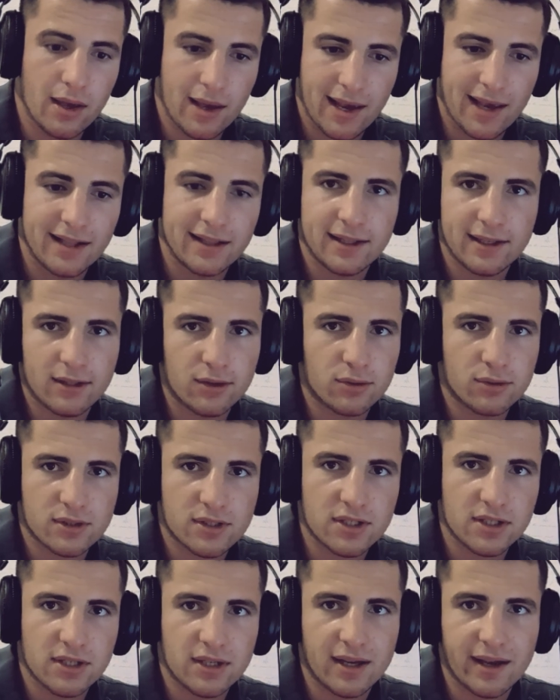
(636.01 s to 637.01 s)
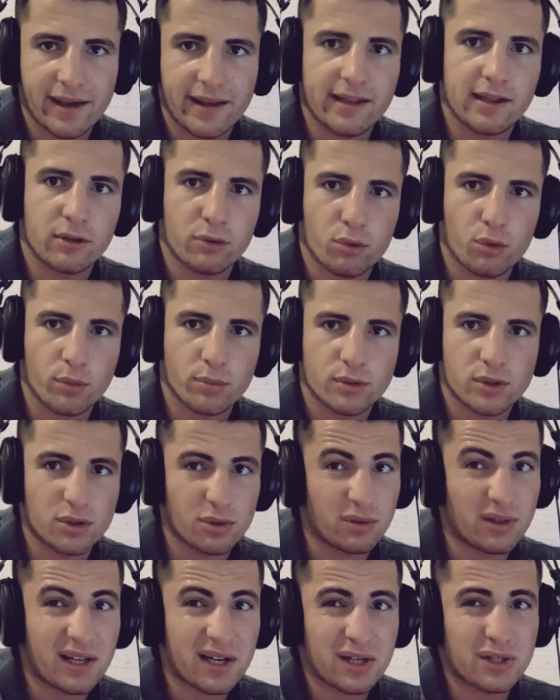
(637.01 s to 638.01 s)
and they don't see any troops,
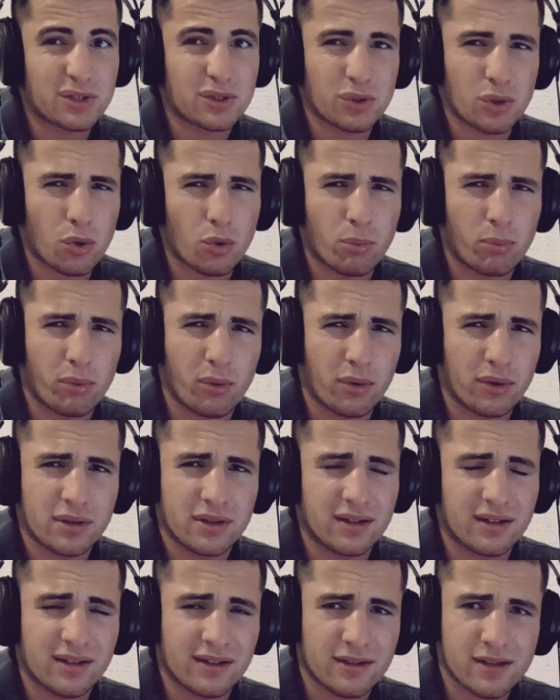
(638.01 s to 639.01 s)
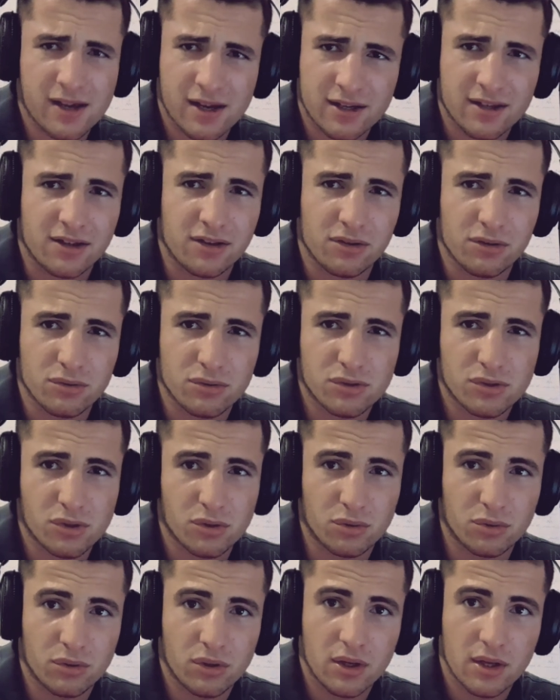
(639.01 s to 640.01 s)
so there is no point in attacking you,
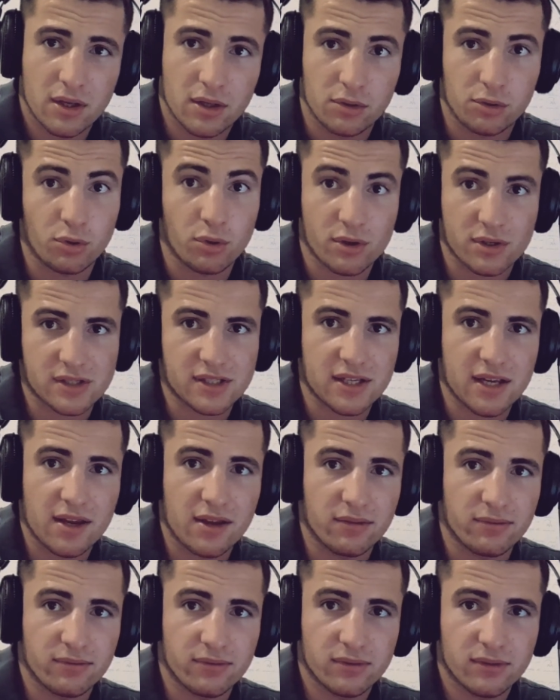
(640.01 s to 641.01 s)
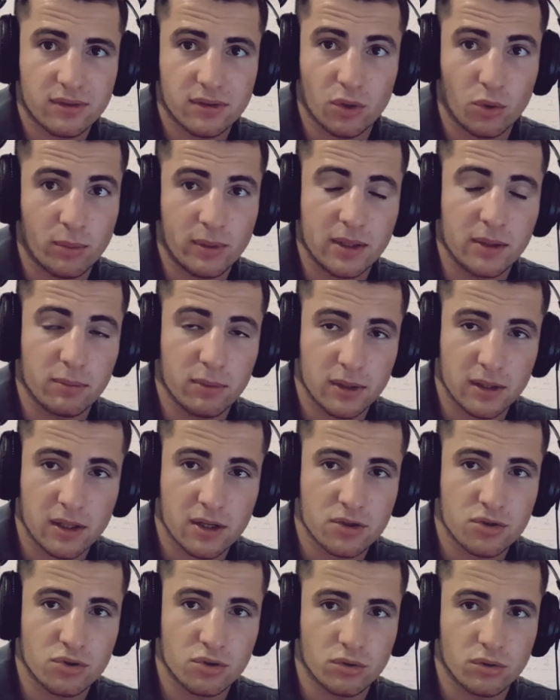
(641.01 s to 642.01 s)
so you're safe, nobody will
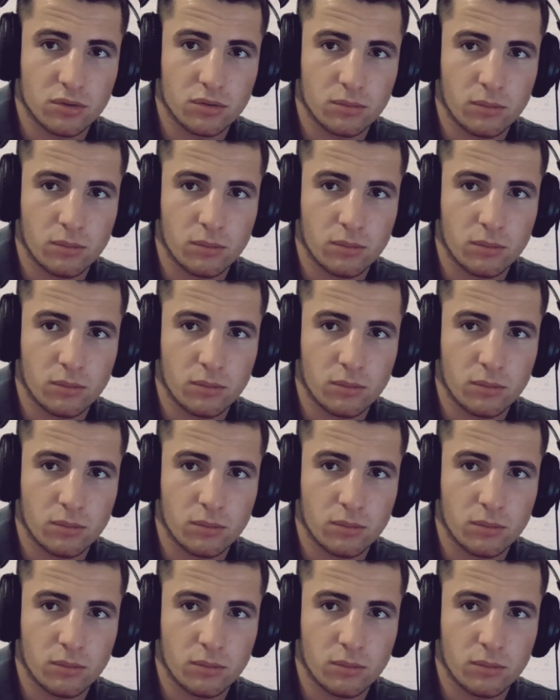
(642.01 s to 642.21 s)
touch you,